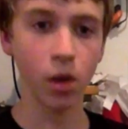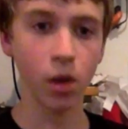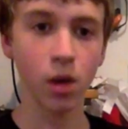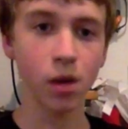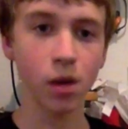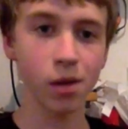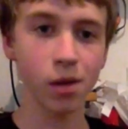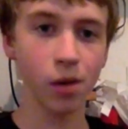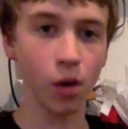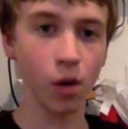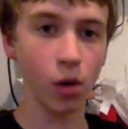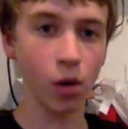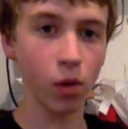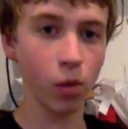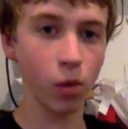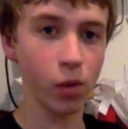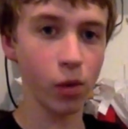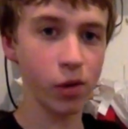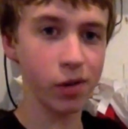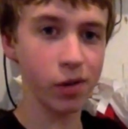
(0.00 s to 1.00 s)

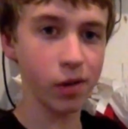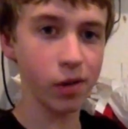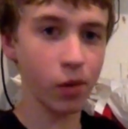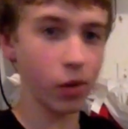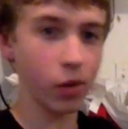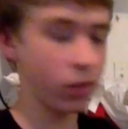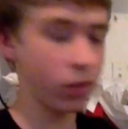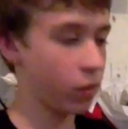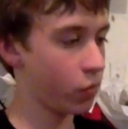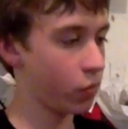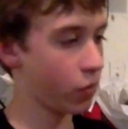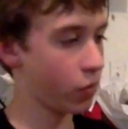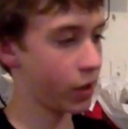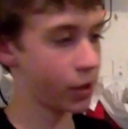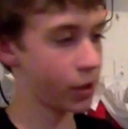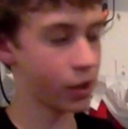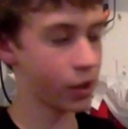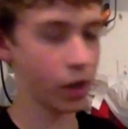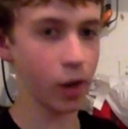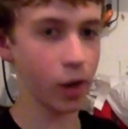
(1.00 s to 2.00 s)
So we're just going to
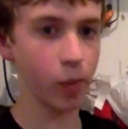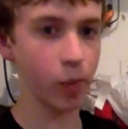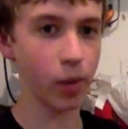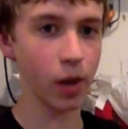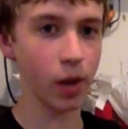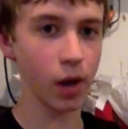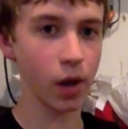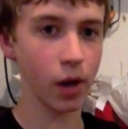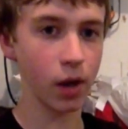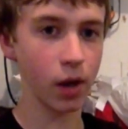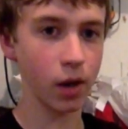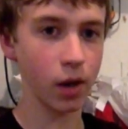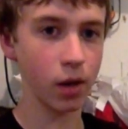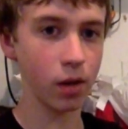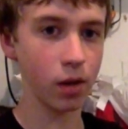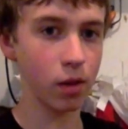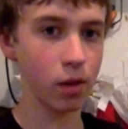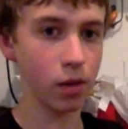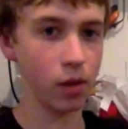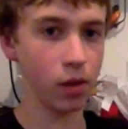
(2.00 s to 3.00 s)
finish up on
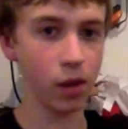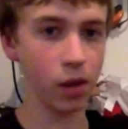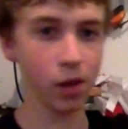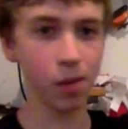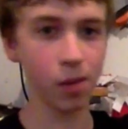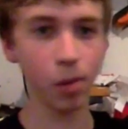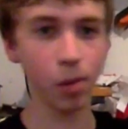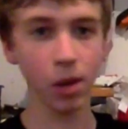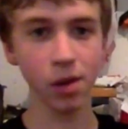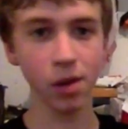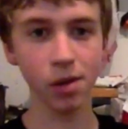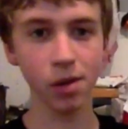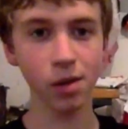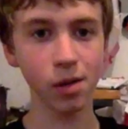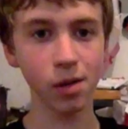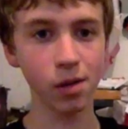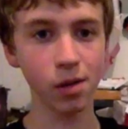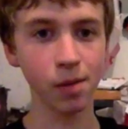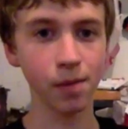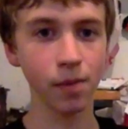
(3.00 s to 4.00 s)
these
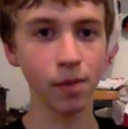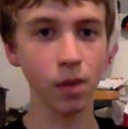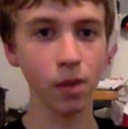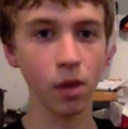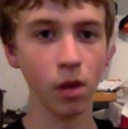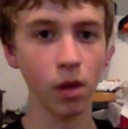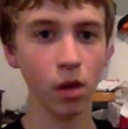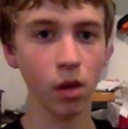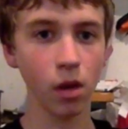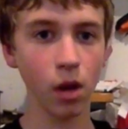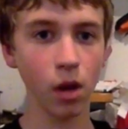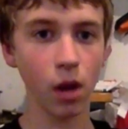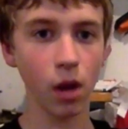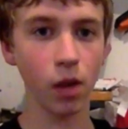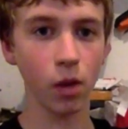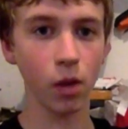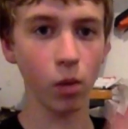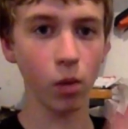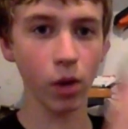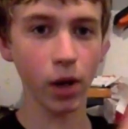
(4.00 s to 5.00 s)
pieces,
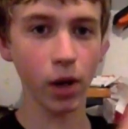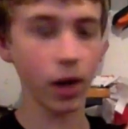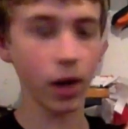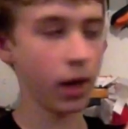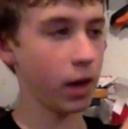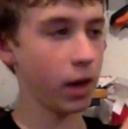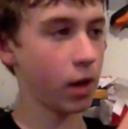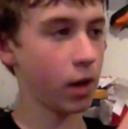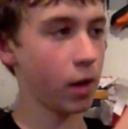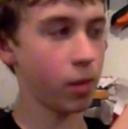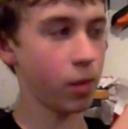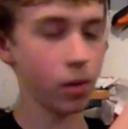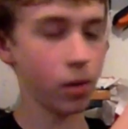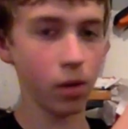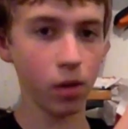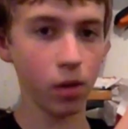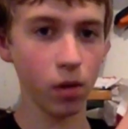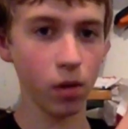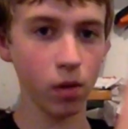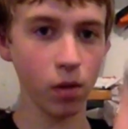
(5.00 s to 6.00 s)
and then we're gonna hit up
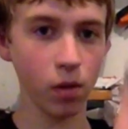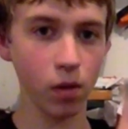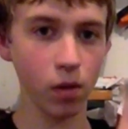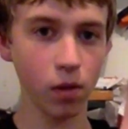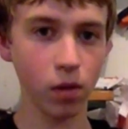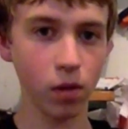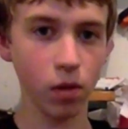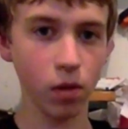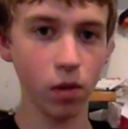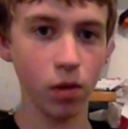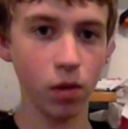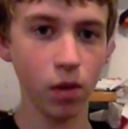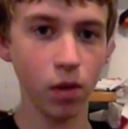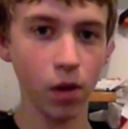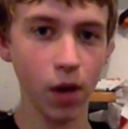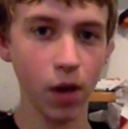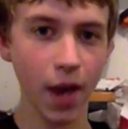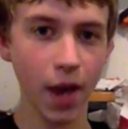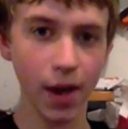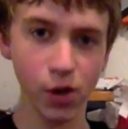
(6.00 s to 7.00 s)

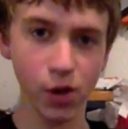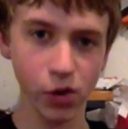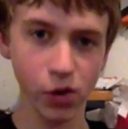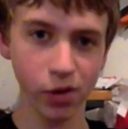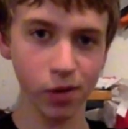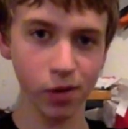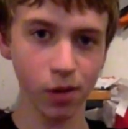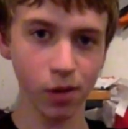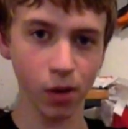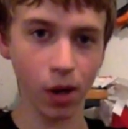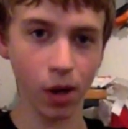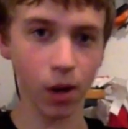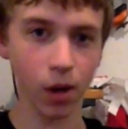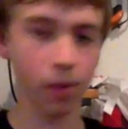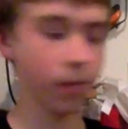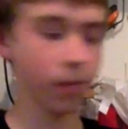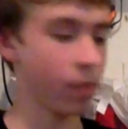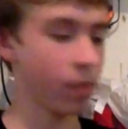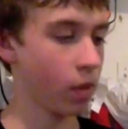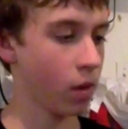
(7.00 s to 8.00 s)
the edges,
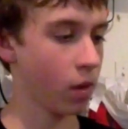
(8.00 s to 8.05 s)
okay?